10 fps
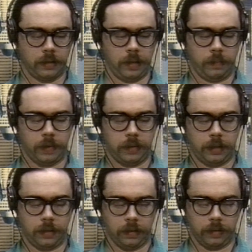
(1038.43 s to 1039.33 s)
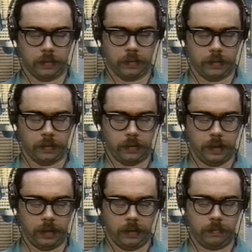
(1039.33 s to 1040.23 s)
a particular
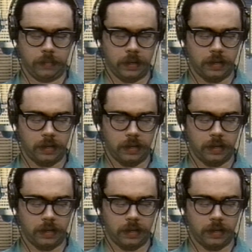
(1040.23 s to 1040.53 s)
theme.